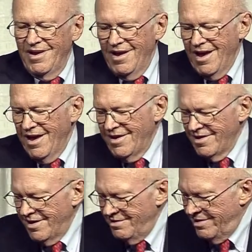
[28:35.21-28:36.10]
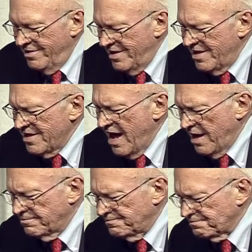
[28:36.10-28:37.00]
And in
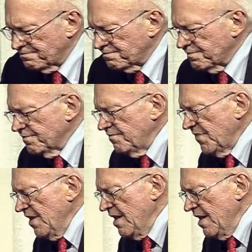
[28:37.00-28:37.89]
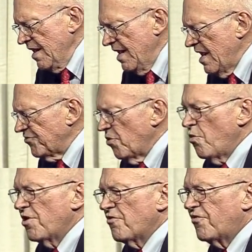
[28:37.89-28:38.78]
that, he has a
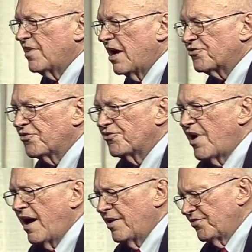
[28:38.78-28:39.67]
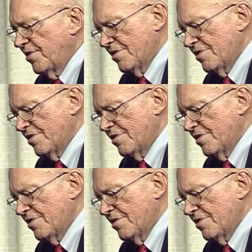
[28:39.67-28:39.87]
wonderful exercise